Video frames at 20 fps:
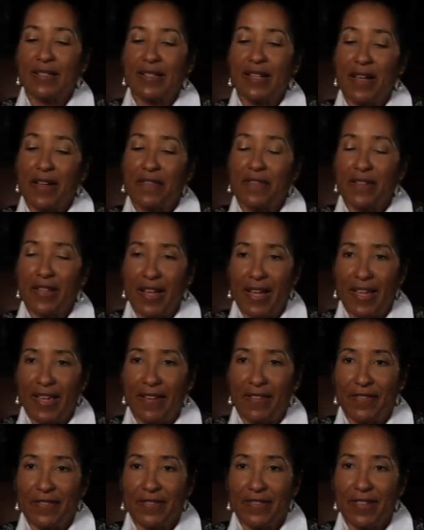love
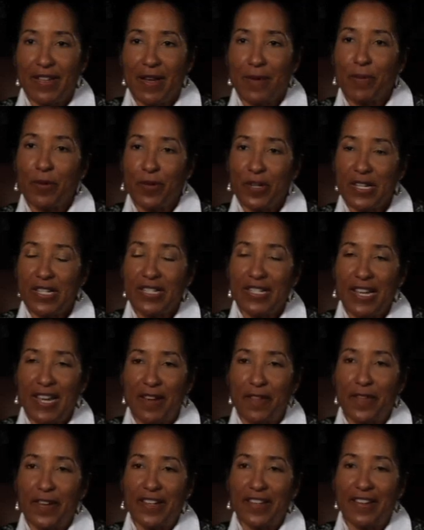life,
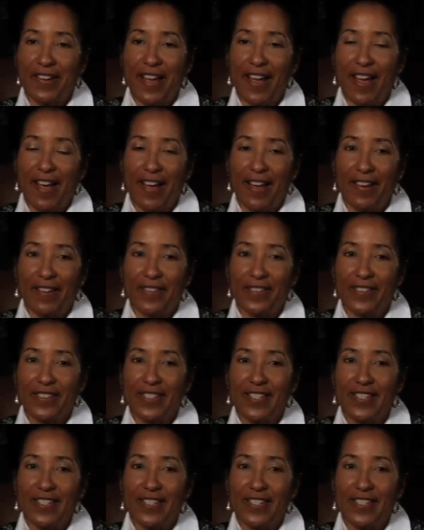appreciate what you have,